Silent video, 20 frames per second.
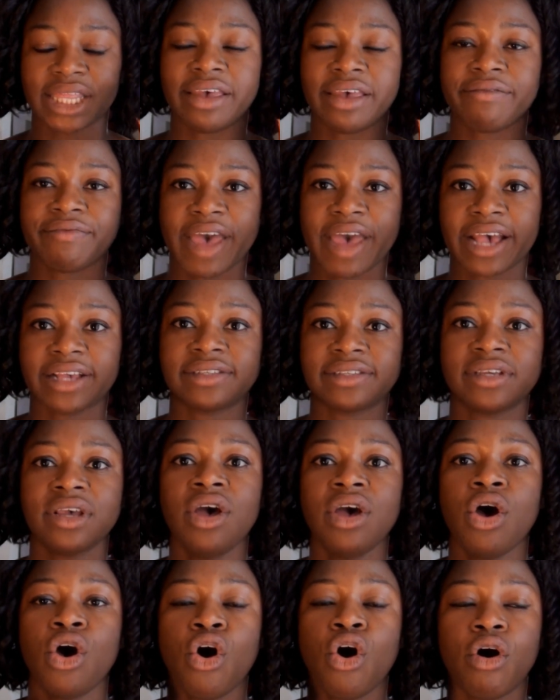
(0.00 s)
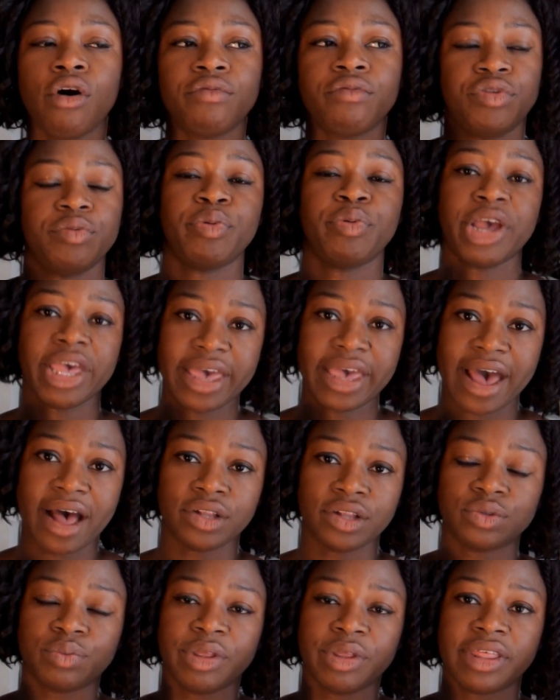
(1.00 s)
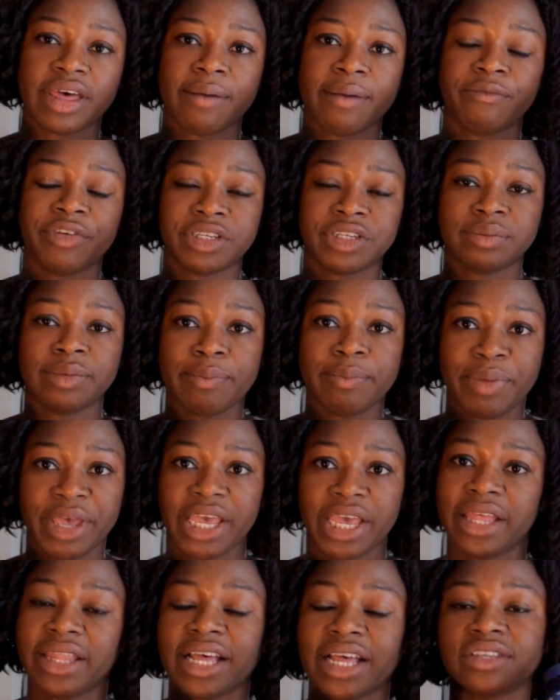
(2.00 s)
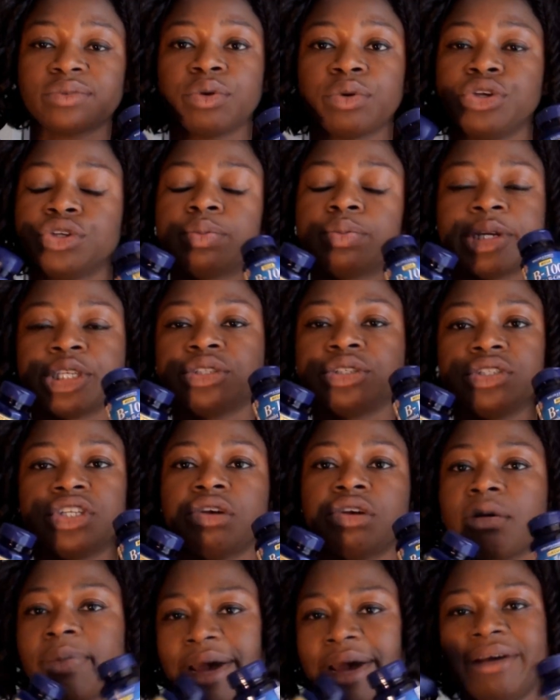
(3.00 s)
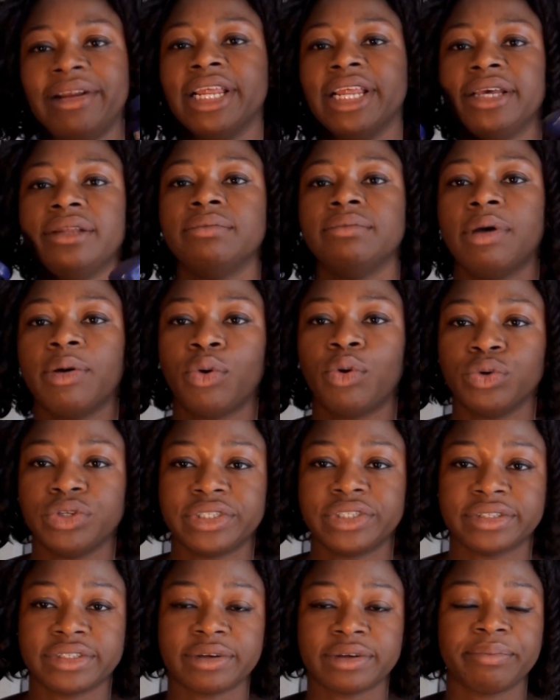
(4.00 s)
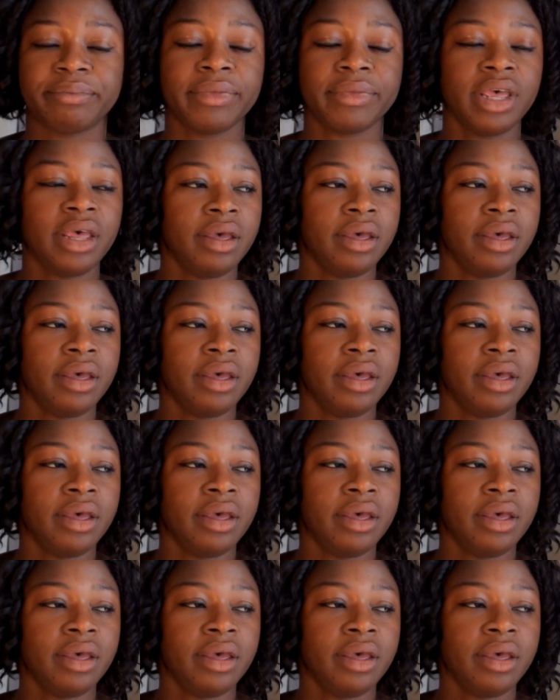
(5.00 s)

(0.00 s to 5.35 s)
the effects of the breakouts with vitamin B, and that's what you're supposed to do apparently, according to some